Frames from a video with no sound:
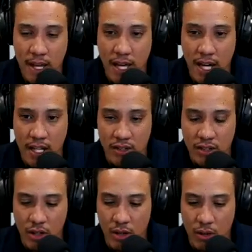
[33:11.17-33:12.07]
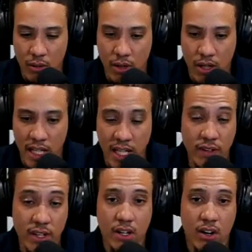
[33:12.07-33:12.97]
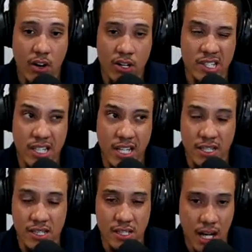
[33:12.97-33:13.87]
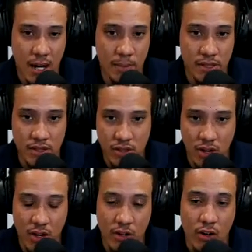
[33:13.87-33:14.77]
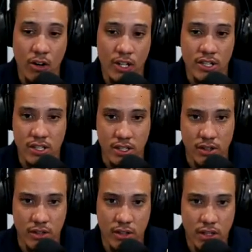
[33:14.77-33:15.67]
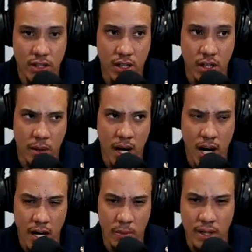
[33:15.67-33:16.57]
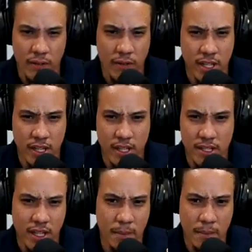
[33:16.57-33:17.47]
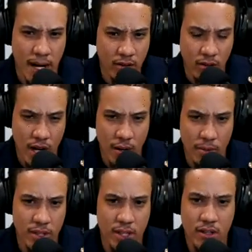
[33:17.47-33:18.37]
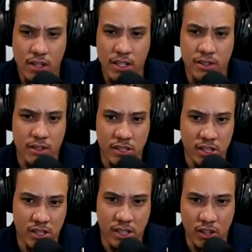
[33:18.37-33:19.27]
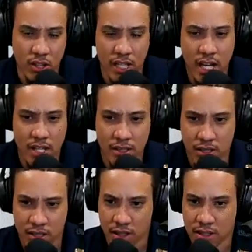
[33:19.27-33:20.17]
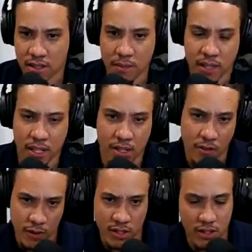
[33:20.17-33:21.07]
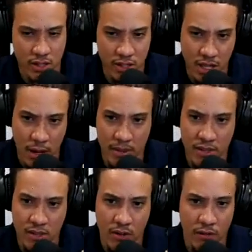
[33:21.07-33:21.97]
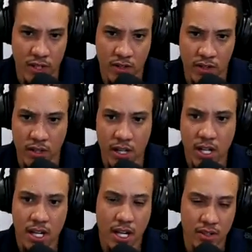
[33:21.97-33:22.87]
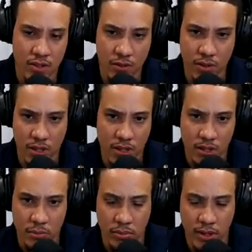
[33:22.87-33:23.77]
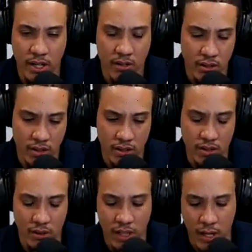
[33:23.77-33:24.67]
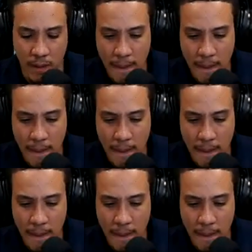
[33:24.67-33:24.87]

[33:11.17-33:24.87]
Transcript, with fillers: and so uh, even the cars that stop and start are considered a hybrid. I forget there's like a micro hybrid they call it. So it's just it only has a uh, something in it for the stop and start feature as you uh brake or and slow down.